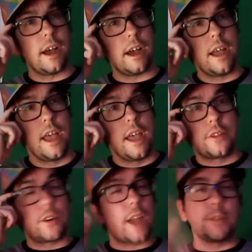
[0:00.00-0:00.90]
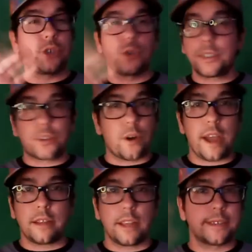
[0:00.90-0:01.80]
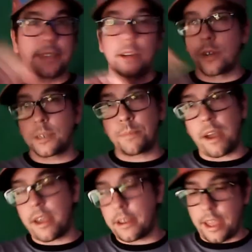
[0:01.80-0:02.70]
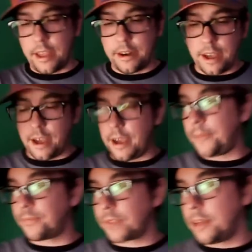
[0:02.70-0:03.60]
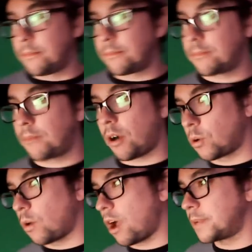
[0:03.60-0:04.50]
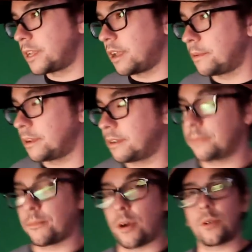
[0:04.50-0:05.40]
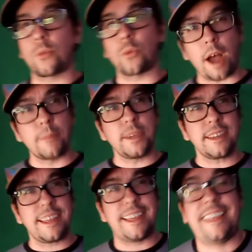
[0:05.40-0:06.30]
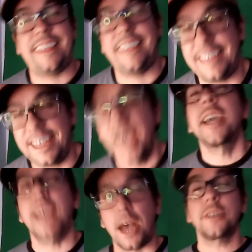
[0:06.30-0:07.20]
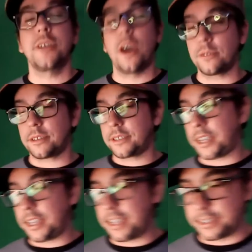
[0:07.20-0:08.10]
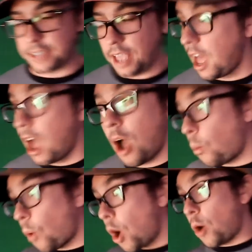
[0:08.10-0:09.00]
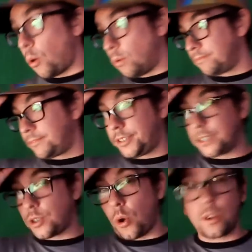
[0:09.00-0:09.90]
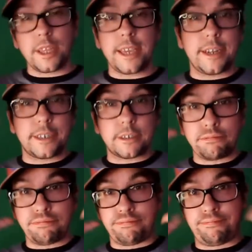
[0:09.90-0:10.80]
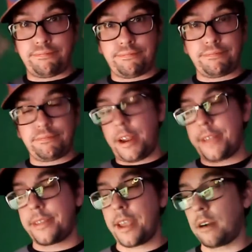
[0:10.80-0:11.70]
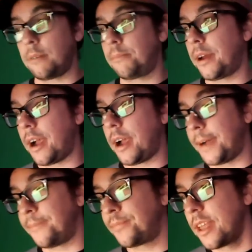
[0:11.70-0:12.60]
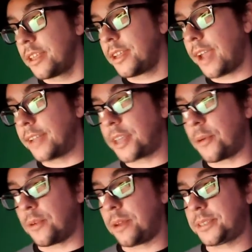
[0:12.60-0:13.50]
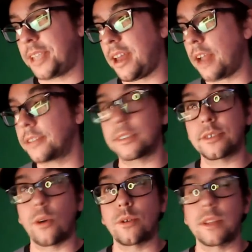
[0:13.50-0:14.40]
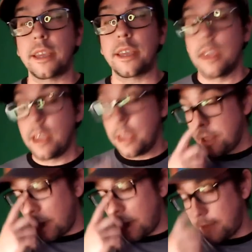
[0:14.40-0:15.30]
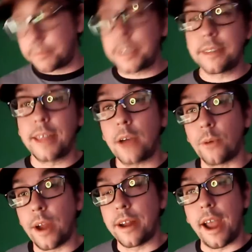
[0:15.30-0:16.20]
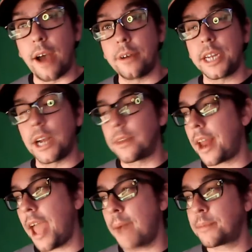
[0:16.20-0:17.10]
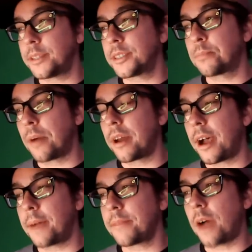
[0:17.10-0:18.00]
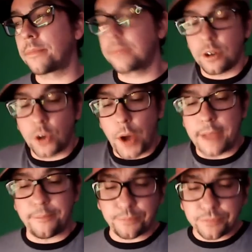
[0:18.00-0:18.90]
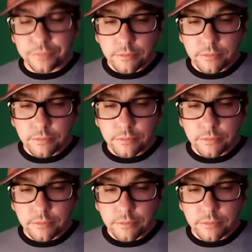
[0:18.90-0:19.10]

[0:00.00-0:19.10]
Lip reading: their chemistry is great. Like I said, Chris Pine and Margot Robbie. I mean, Margot Robbie? Gal Gadot? Jeez. Whoa. Just totally just right there. But you guys get what I'm saying? I just totally did that right now. You know, that happens. But no, they're great.